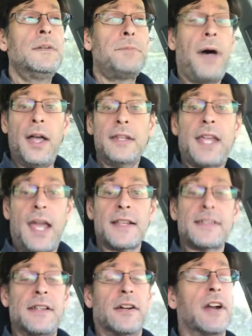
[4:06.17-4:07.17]

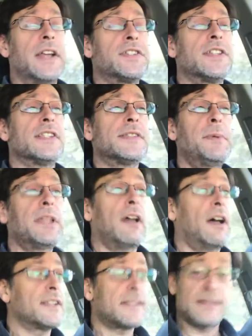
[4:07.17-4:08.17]
podcast narrations
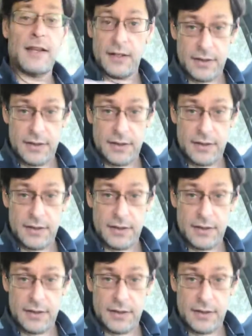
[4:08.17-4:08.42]
because